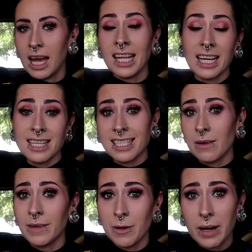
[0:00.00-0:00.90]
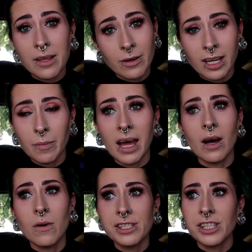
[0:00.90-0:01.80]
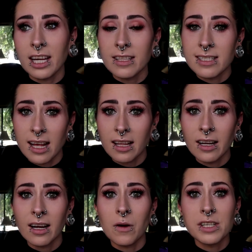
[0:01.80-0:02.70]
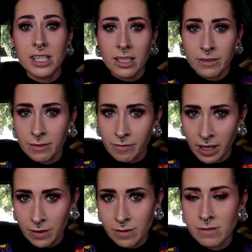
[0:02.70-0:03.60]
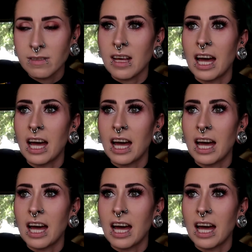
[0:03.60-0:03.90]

And like I said, when you buy through eBay, always check the seller, always check the reviews.